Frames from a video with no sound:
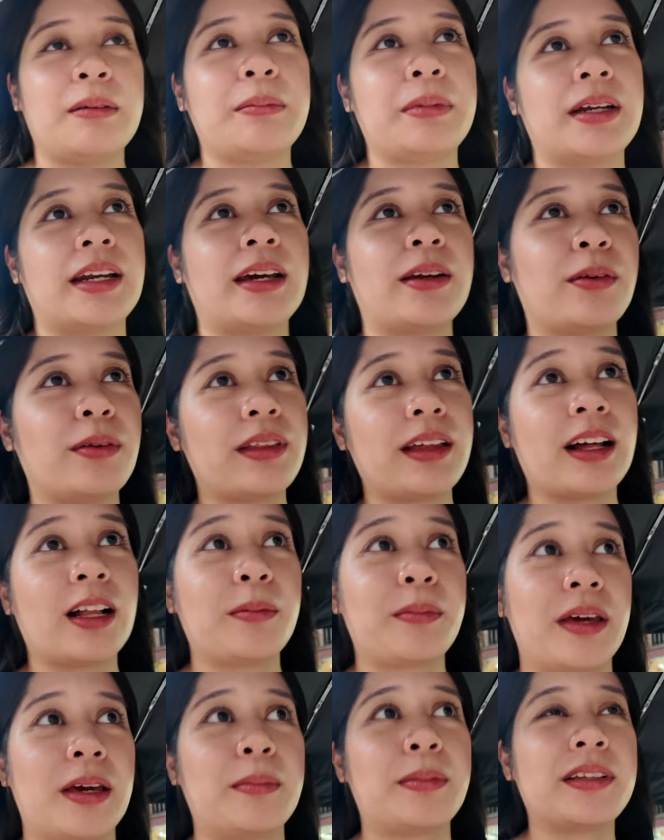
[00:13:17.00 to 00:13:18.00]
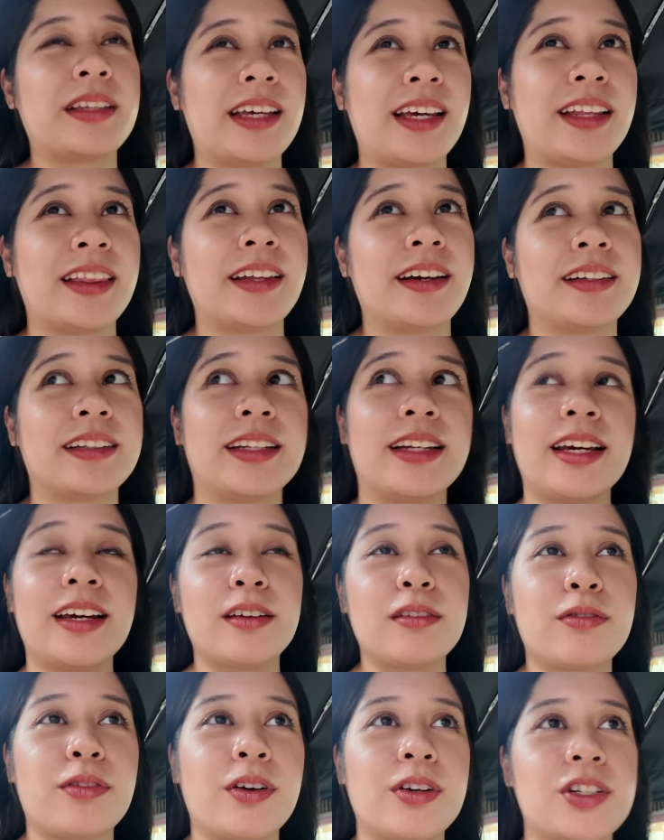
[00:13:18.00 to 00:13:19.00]
but I don't think I'll be able to eat there today,
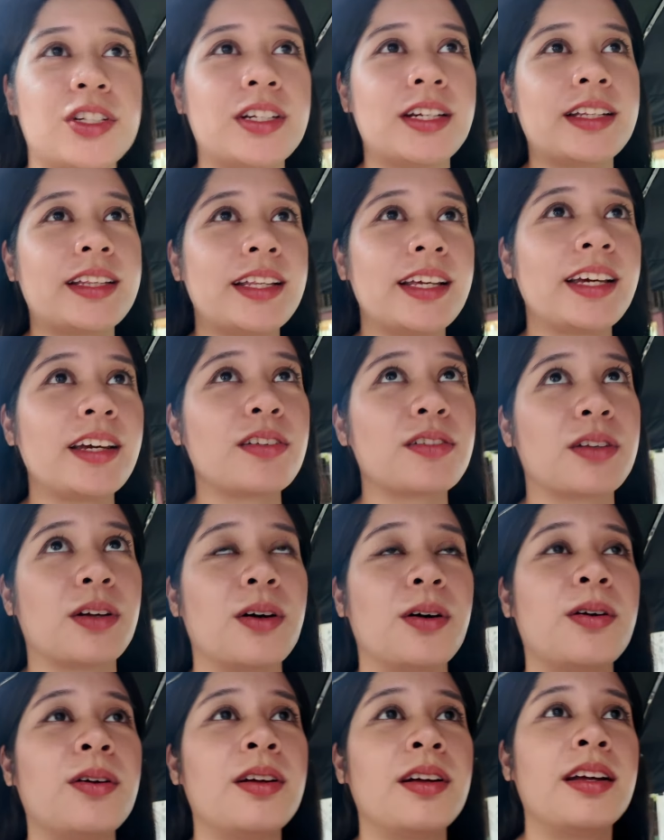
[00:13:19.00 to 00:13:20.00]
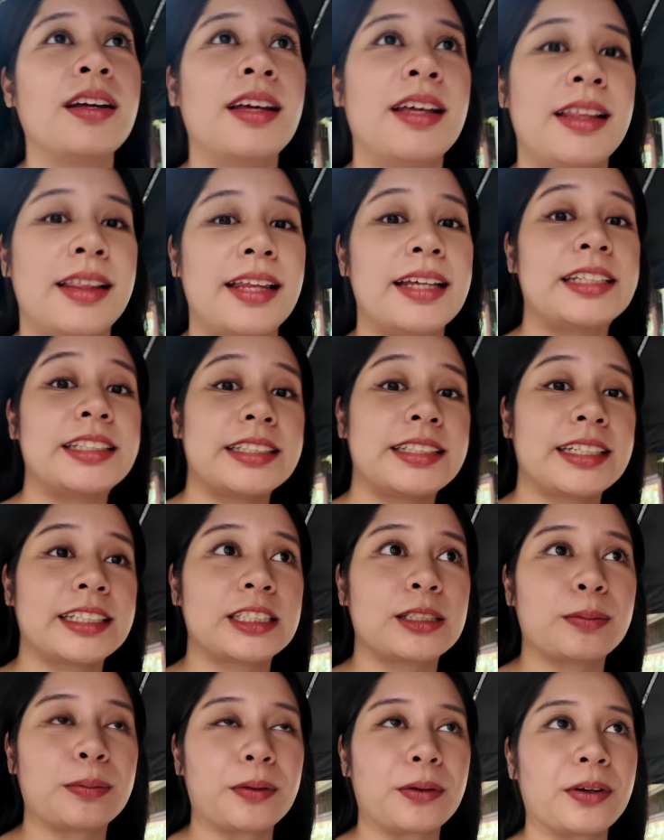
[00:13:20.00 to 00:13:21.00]
unfortunately. So let's just
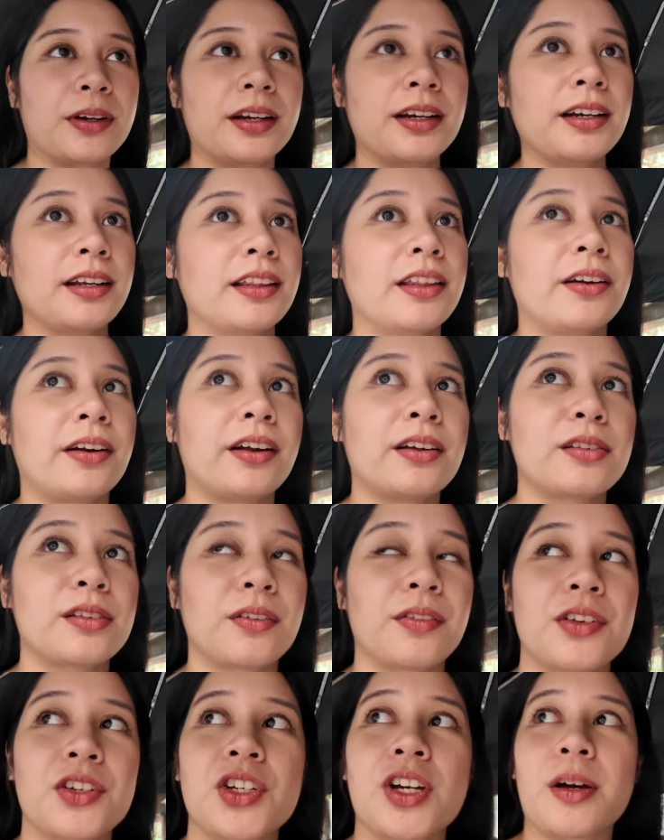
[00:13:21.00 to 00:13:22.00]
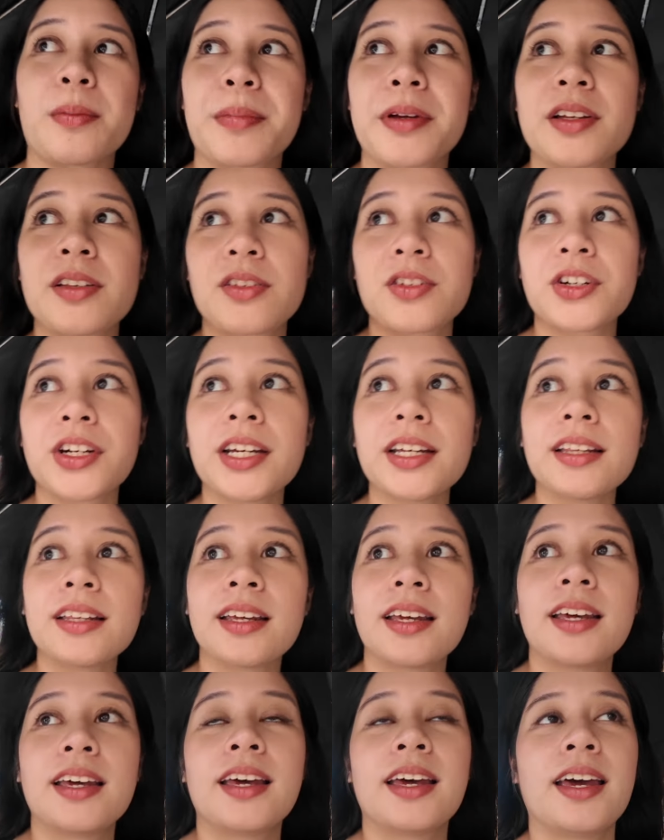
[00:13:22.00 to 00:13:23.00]
explore the rest of the shopping street
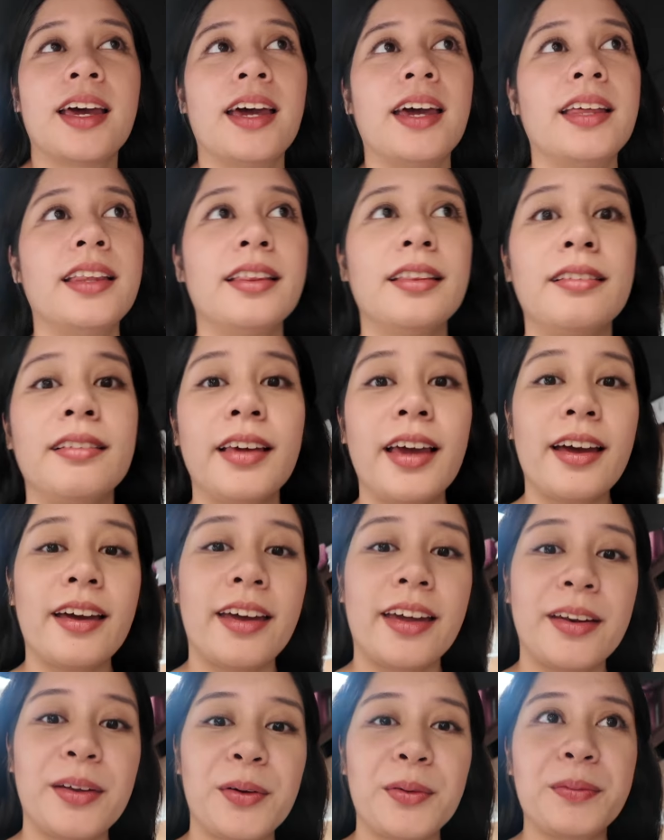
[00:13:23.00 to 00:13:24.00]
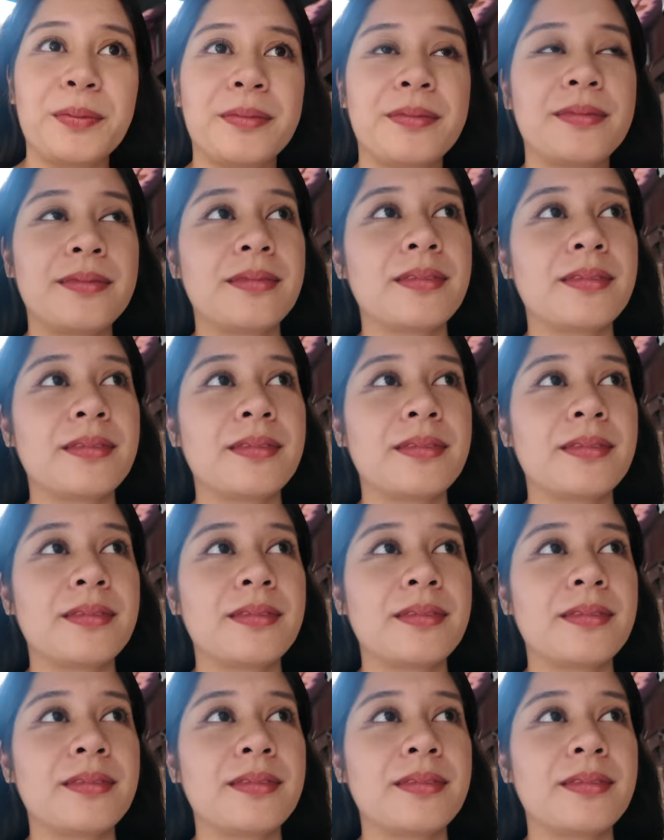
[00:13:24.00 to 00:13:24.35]
and yeah, head home.